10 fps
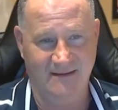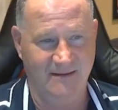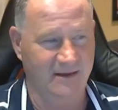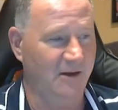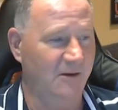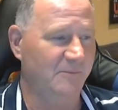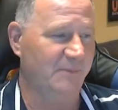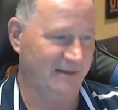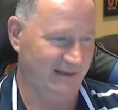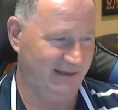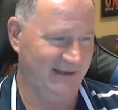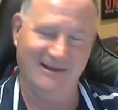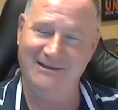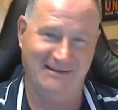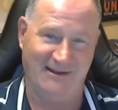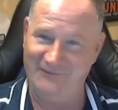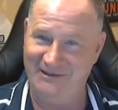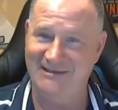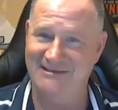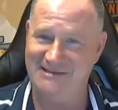No, but he
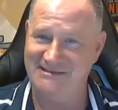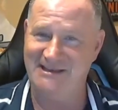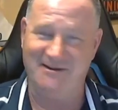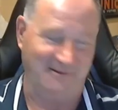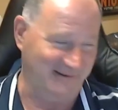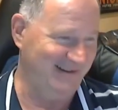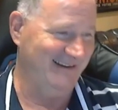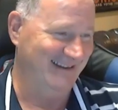definitely is a center.